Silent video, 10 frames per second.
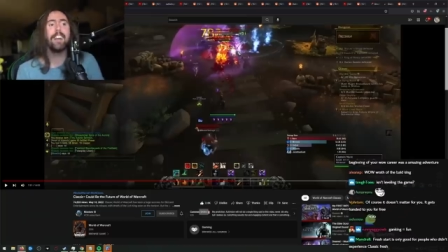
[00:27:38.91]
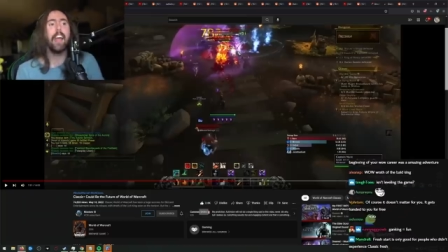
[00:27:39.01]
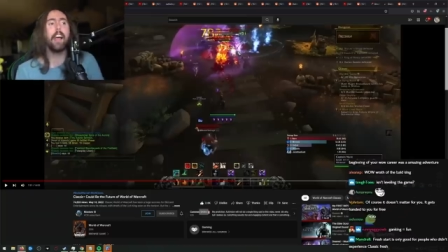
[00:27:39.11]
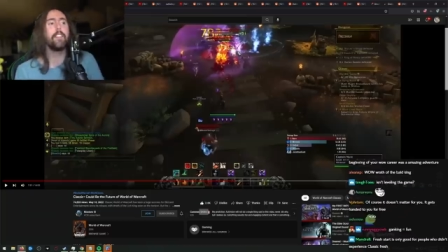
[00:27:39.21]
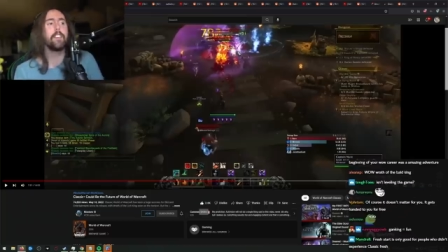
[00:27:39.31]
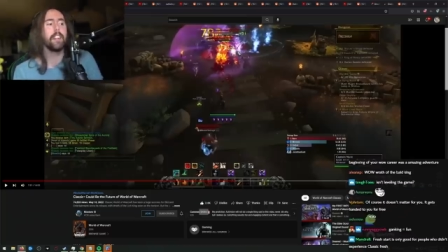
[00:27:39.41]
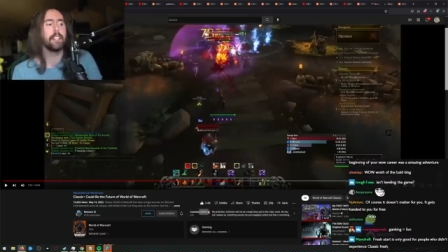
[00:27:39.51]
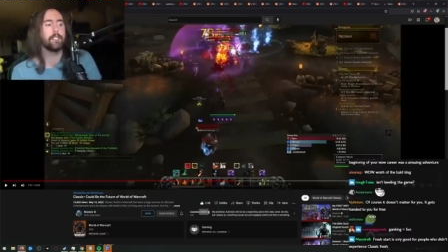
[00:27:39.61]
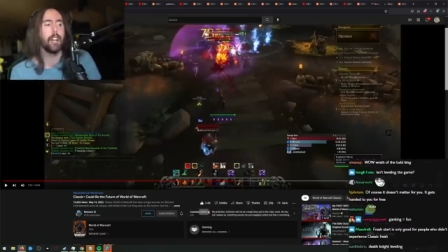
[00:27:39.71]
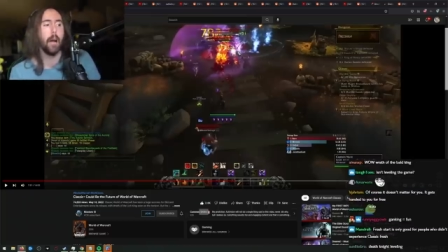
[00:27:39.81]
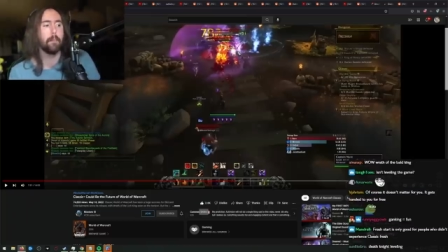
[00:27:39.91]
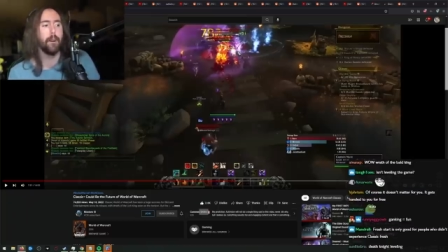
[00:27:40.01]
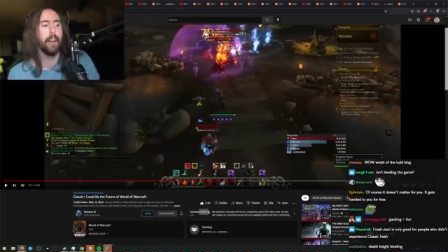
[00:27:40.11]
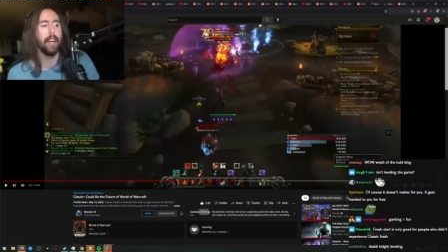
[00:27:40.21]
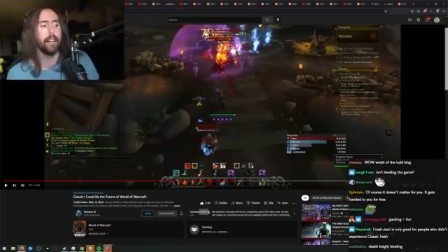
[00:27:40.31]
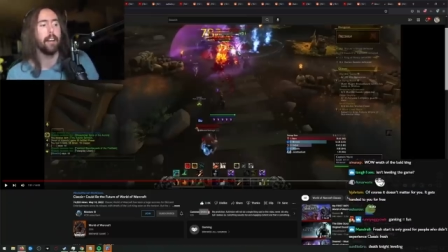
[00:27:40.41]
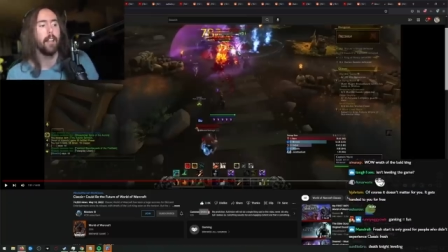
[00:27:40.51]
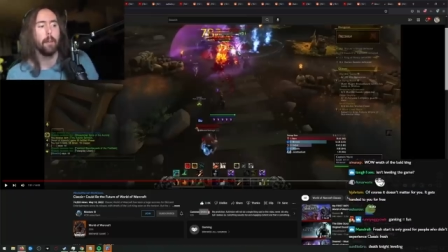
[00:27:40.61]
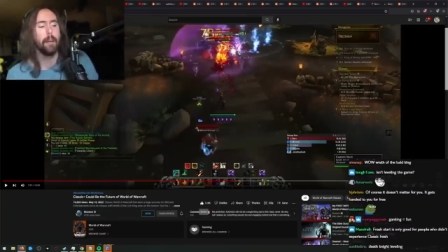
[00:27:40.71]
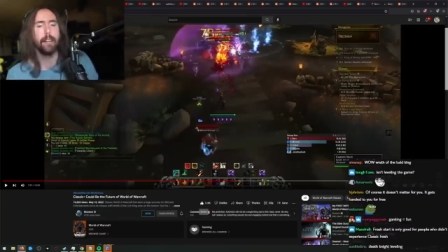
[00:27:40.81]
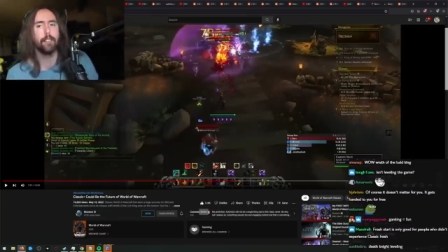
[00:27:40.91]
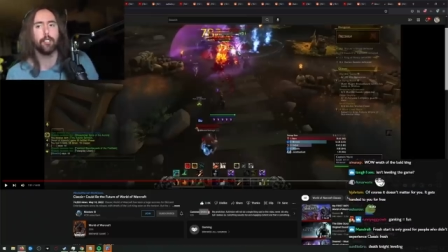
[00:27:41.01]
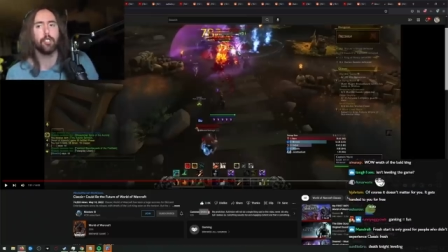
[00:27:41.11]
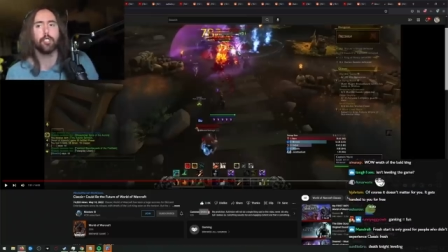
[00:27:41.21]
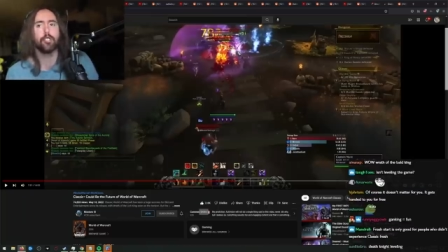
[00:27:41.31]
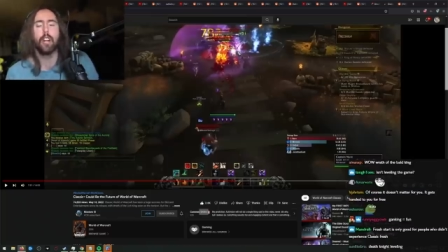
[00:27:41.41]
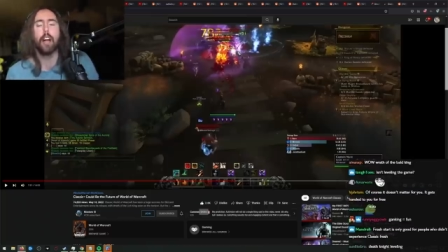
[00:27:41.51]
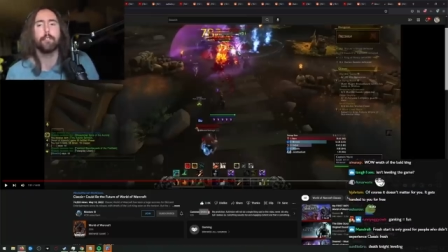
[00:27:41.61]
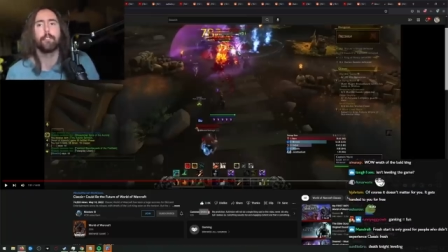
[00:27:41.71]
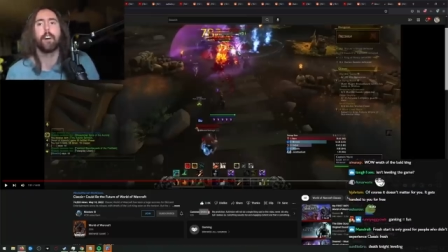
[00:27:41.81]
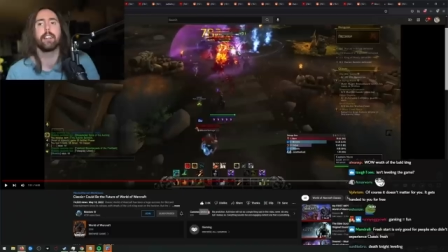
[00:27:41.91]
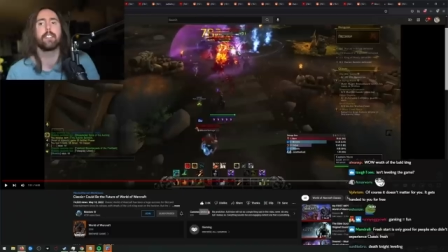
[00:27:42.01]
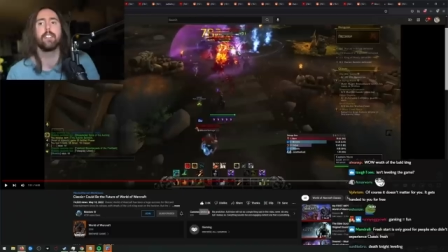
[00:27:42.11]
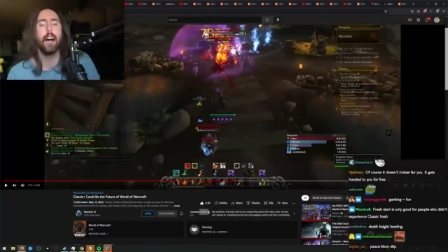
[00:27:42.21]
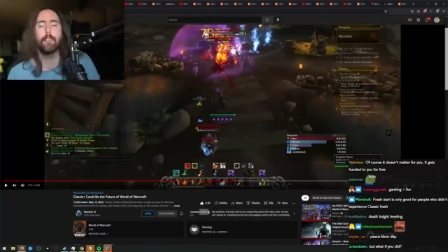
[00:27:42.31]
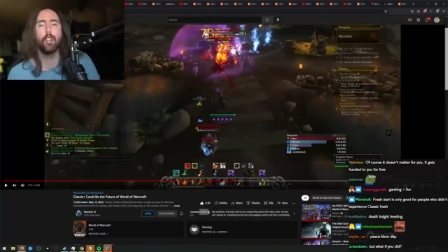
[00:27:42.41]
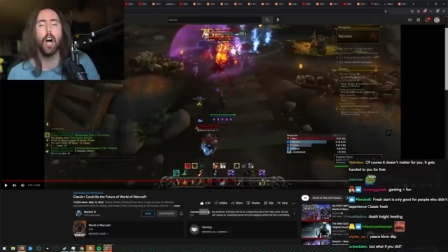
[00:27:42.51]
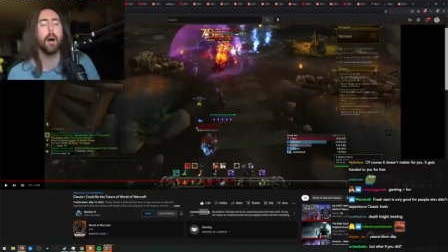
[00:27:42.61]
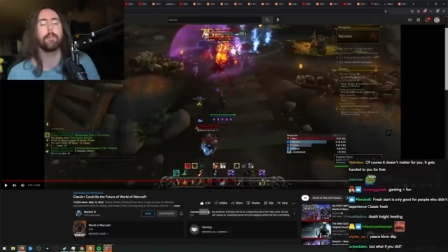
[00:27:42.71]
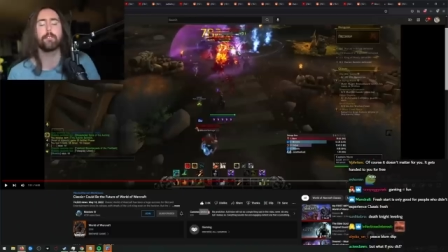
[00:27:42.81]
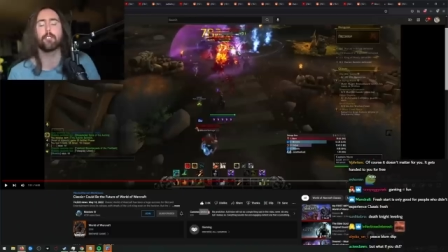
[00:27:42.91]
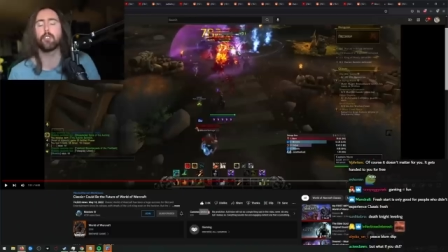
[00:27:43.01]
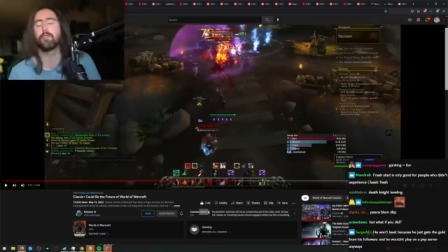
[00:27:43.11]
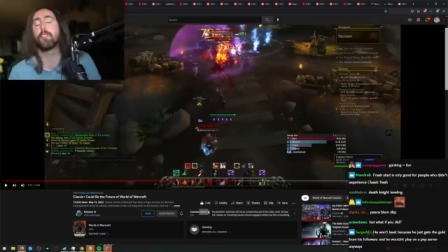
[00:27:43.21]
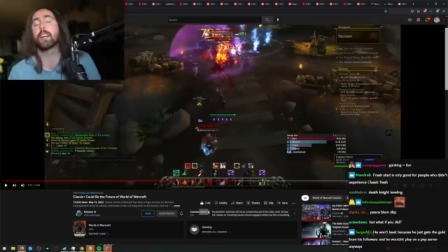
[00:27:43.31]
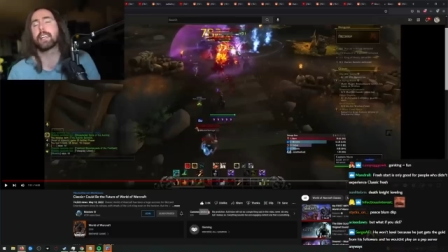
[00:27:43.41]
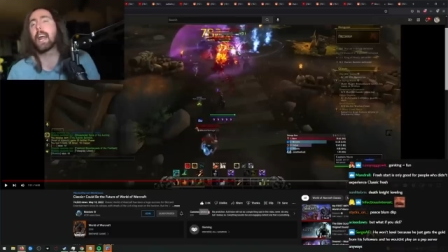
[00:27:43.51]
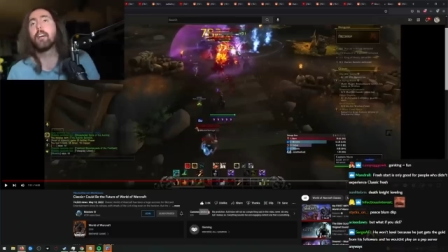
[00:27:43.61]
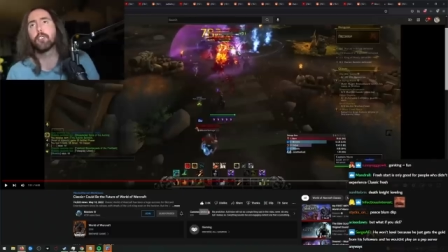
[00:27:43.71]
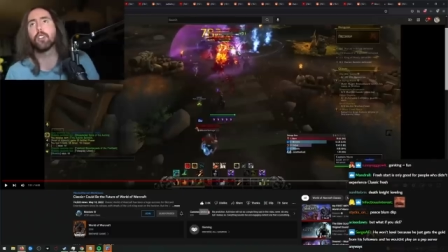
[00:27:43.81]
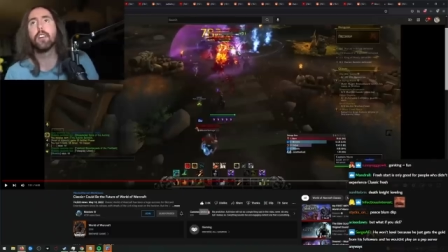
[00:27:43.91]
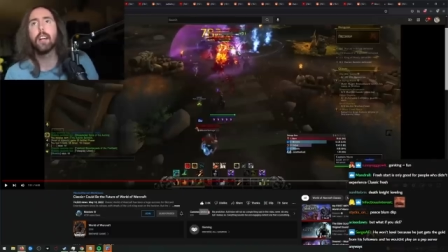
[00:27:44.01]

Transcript: And then they stop playing because it's just not fun to level up for fucking ever